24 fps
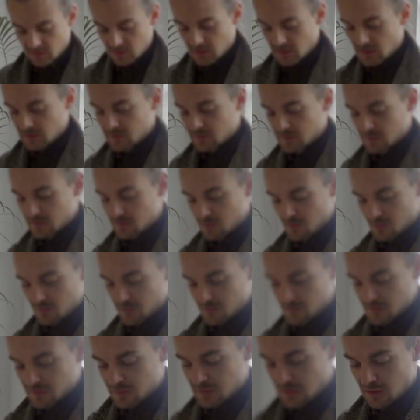This
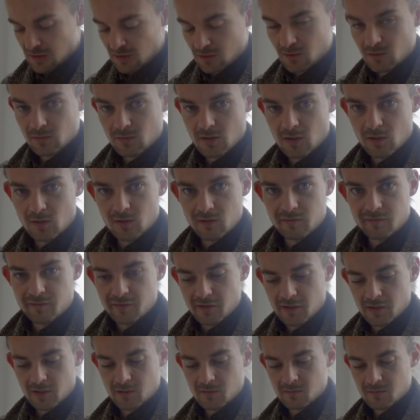single roll of
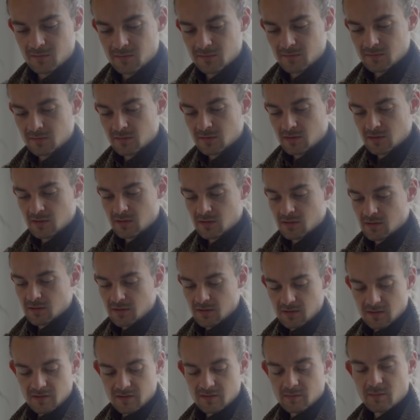film
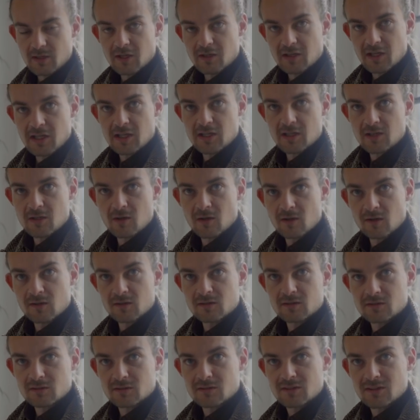is about €8.
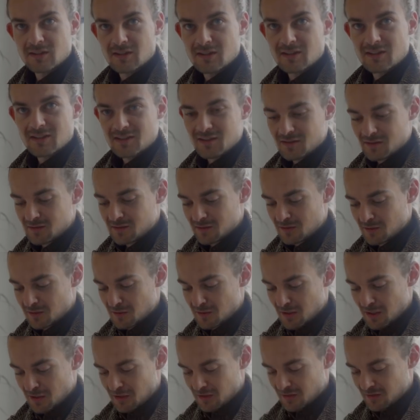
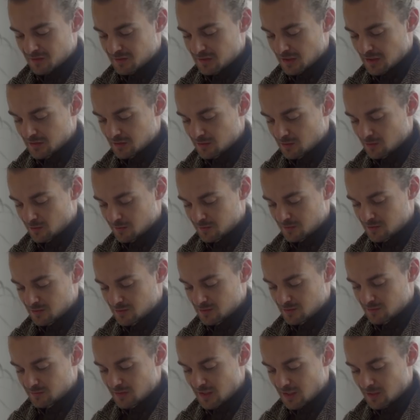So I'm gonna send it off to
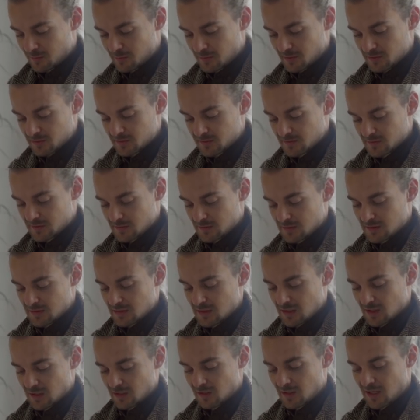the developers
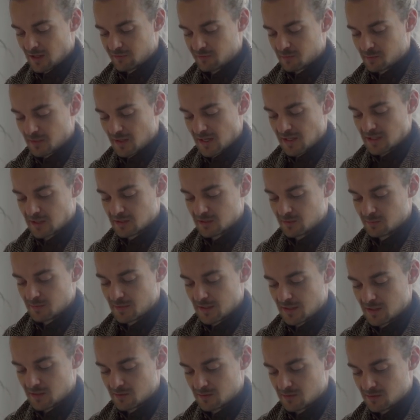and I'll have it back in
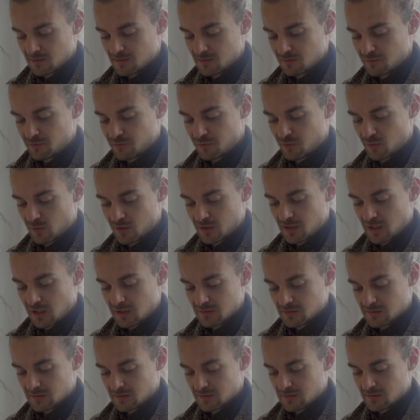about 4
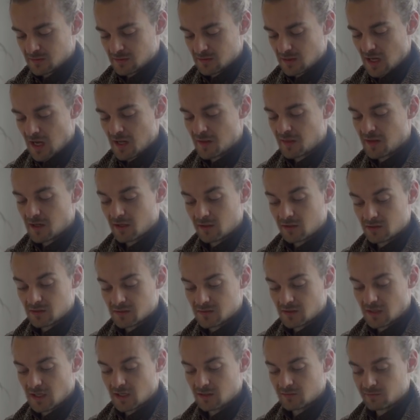days and they're gonna
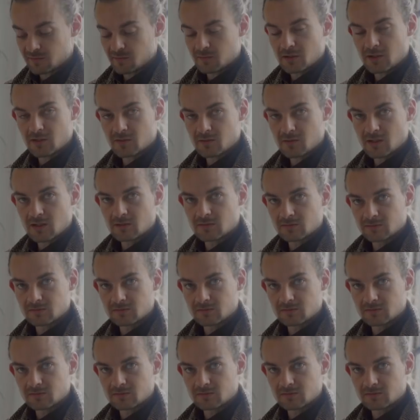scan it for me as well.